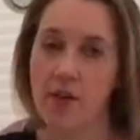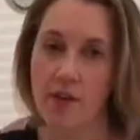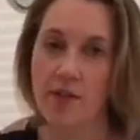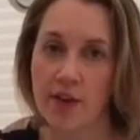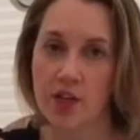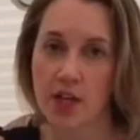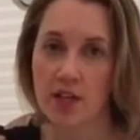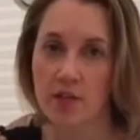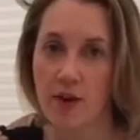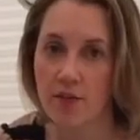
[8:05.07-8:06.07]
very, very
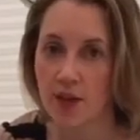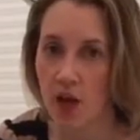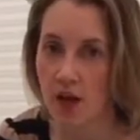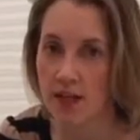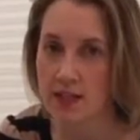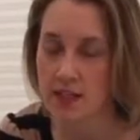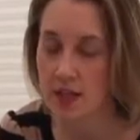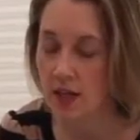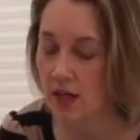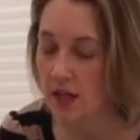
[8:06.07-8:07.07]
gentle around the eyes.
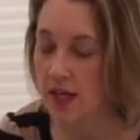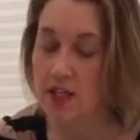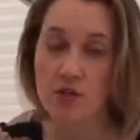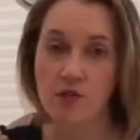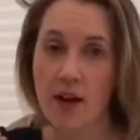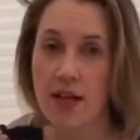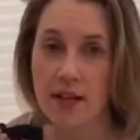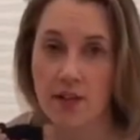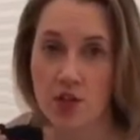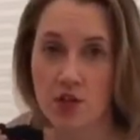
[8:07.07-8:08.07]
It's great
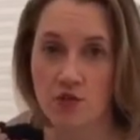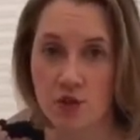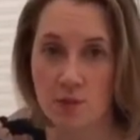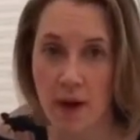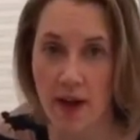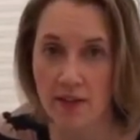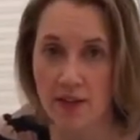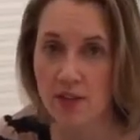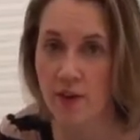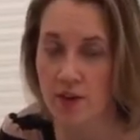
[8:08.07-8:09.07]
in the children's
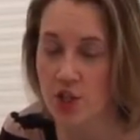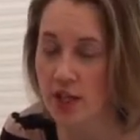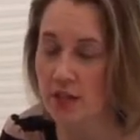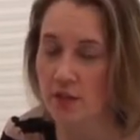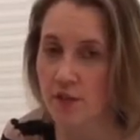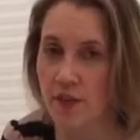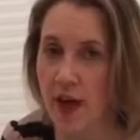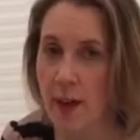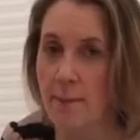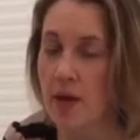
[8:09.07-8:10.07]
baths, it's very gentle for
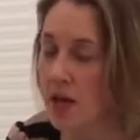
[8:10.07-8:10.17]
them,